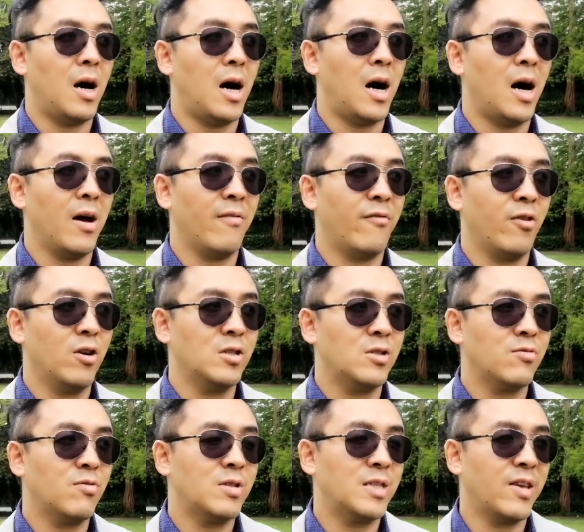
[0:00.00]
I
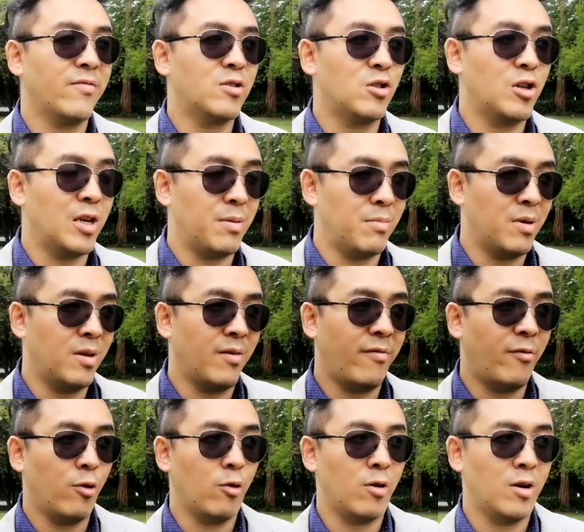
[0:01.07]
first received treatment
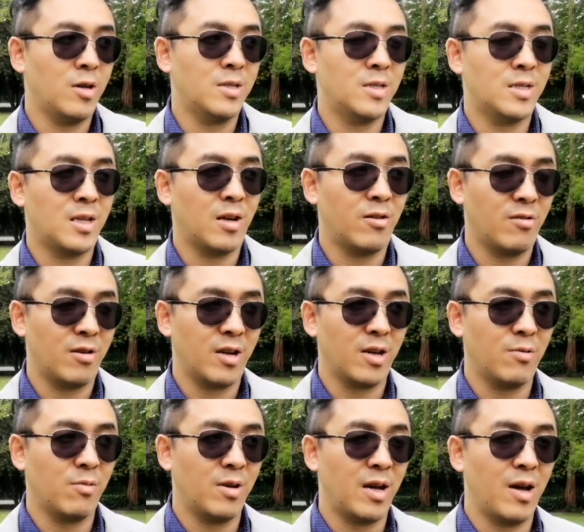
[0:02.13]
for
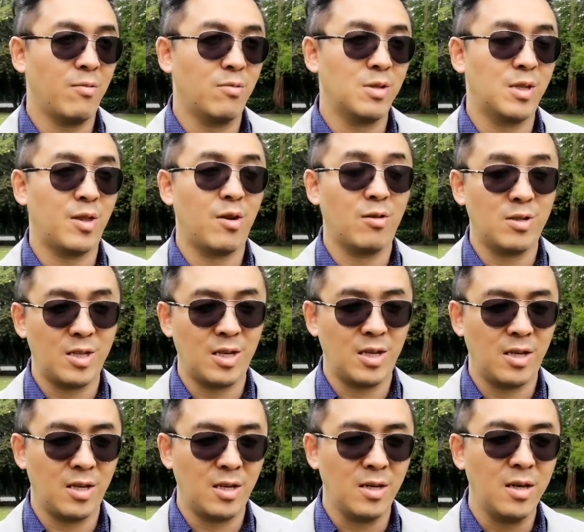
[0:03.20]
stuttering when I was
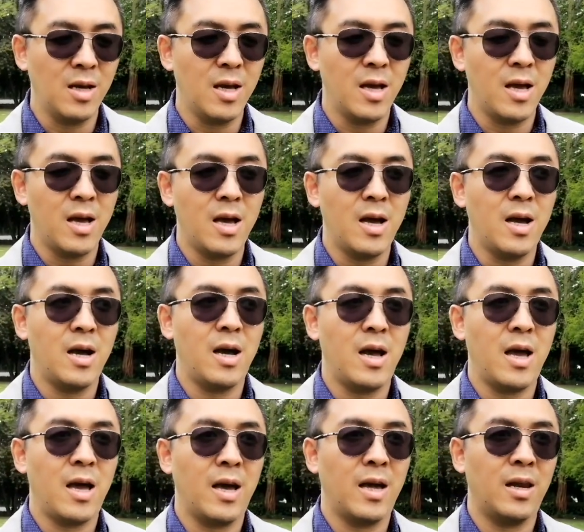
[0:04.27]
13
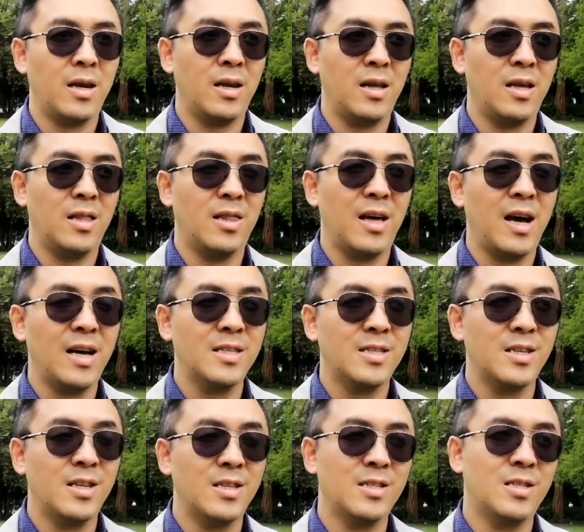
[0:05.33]
and it
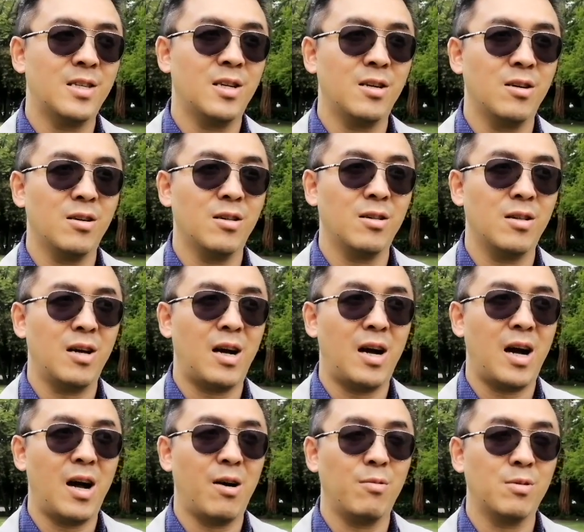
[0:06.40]
lasted until
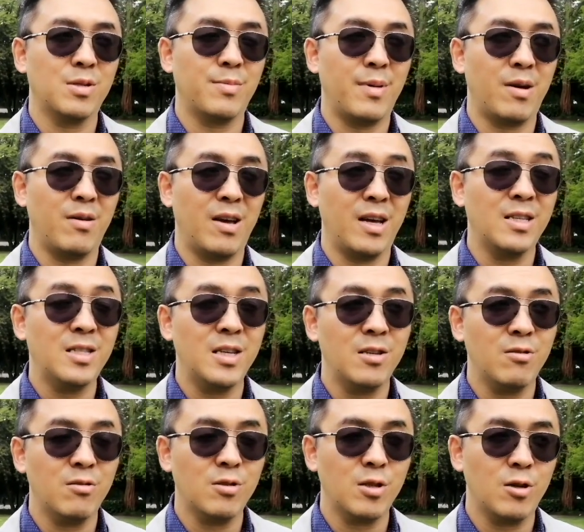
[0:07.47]
I was about 18
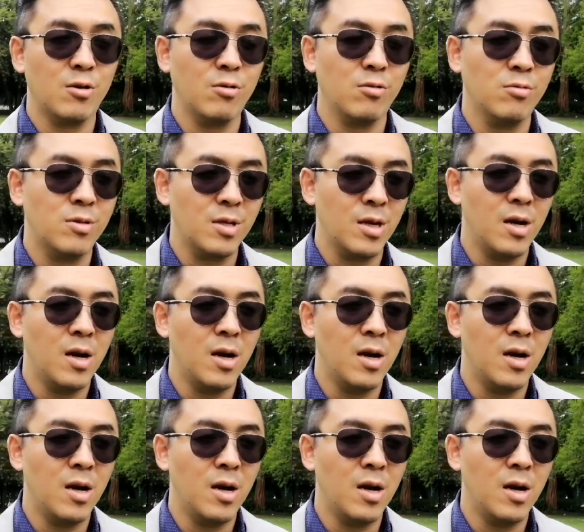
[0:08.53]
years old.